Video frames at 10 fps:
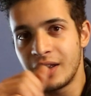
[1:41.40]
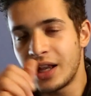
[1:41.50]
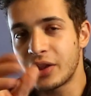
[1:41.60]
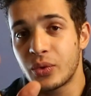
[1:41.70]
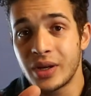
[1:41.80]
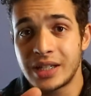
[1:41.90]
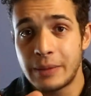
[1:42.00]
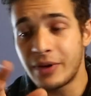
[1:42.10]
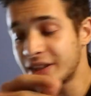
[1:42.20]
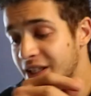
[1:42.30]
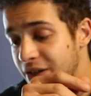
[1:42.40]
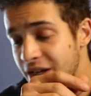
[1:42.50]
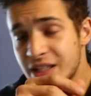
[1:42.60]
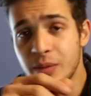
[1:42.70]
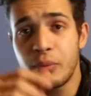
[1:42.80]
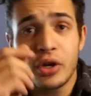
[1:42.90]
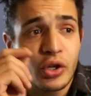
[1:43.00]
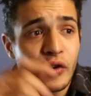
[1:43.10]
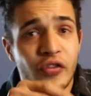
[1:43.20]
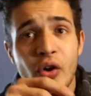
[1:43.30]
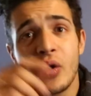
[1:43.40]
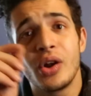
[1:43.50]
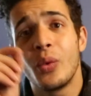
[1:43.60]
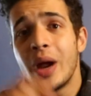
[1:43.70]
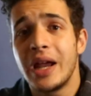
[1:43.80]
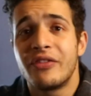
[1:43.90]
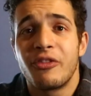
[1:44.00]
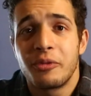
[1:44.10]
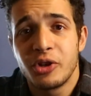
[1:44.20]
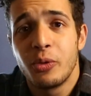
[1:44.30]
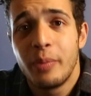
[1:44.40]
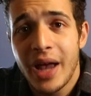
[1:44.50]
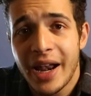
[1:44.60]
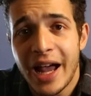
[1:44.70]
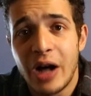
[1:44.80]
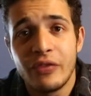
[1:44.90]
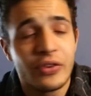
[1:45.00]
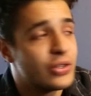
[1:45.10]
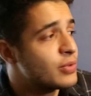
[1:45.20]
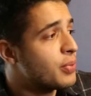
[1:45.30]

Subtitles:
Another quick tip right there is to put your phone away from your bed, Alphas.